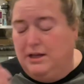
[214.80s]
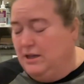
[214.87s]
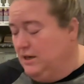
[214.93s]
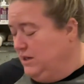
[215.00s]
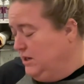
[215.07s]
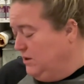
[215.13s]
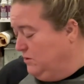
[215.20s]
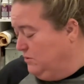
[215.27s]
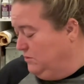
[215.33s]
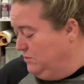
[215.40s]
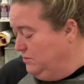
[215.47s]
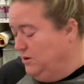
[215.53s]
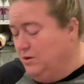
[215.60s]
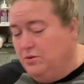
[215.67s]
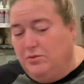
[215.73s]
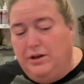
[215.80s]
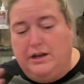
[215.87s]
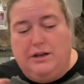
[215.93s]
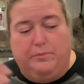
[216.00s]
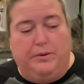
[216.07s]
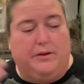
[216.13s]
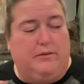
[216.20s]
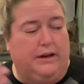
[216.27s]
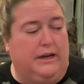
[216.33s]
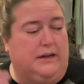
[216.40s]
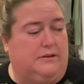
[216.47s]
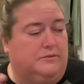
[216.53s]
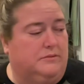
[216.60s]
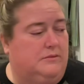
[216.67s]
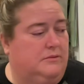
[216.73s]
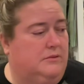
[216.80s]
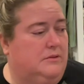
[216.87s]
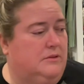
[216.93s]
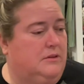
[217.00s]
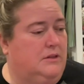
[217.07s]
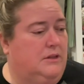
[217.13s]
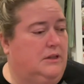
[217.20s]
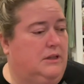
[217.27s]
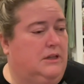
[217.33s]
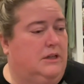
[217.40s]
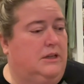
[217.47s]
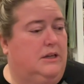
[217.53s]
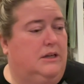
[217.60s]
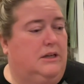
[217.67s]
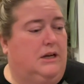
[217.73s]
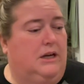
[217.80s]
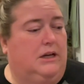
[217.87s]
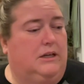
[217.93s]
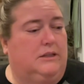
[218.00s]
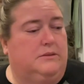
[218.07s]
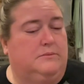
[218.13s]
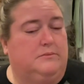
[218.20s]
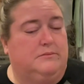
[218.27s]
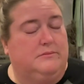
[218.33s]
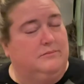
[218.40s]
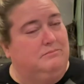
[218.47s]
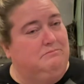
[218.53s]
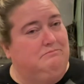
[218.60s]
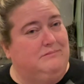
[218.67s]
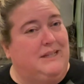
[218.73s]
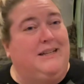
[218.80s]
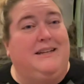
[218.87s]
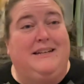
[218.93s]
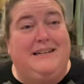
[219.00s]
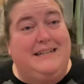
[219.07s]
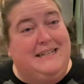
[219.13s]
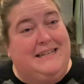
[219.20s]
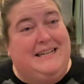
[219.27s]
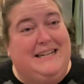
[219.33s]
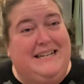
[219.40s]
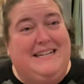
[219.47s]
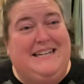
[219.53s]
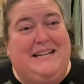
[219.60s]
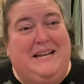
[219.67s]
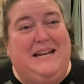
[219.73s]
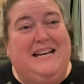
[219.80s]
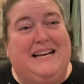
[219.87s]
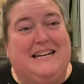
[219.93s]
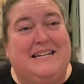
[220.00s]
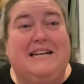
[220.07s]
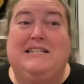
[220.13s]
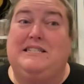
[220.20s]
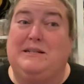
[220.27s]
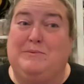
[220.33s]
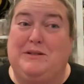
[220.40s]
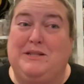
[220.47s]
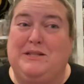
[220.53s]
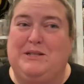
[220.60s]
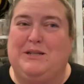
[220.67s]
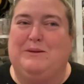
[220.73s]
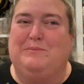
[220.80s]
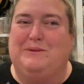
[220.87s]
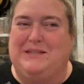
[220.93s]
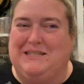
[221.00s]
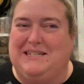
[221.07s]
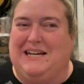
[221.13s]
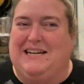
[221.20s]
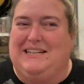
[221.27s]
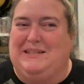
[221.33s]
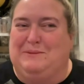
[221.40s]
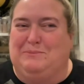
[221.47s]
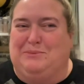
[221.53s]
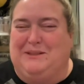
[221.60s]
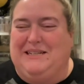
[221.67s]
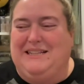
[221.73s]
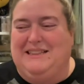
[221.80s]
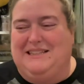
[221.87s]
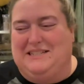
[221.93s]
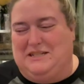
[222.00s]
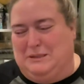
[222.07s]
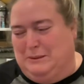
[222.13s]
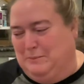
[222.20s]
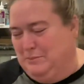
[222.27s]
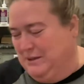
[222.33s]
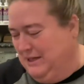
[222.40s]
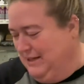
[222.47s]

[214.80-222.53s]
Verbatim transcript: No, you don't need up here right now. Yeah, attempted the jump, did not complete the jump.